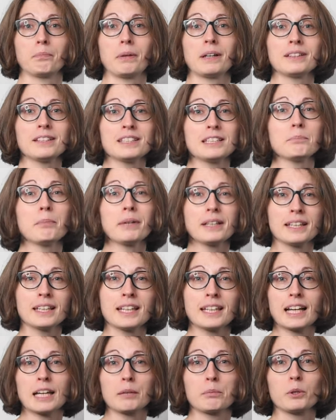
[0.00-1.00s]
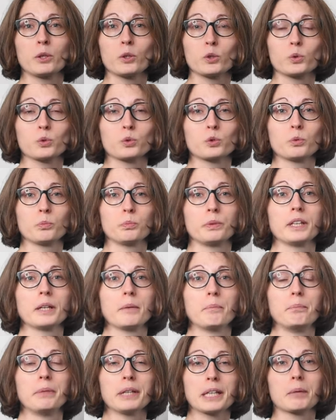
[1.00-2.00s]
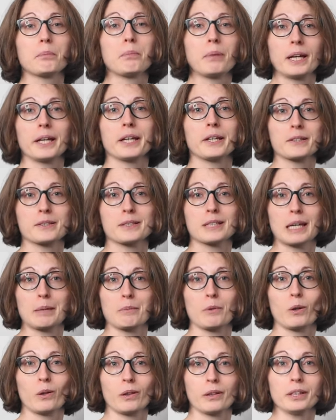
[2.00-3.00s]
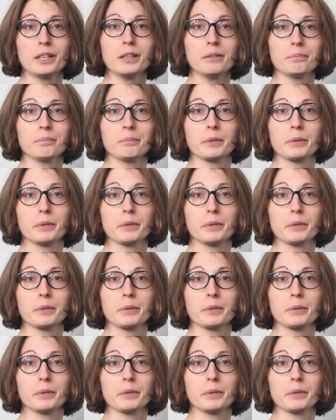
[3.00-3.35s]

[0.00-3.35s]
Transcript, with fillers: participating in IPOs used to be a big player's game only